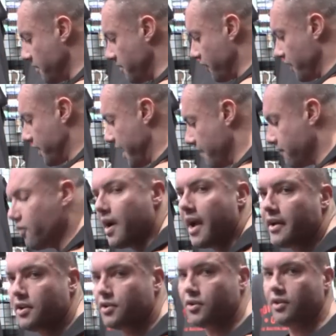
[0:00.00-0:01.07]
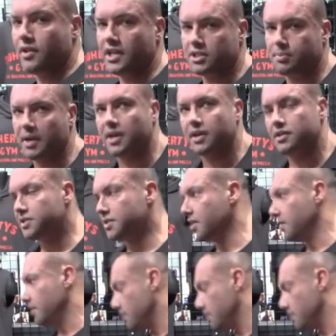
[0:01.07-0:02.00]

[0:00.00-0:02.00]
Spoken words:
to be very careful how you do this, because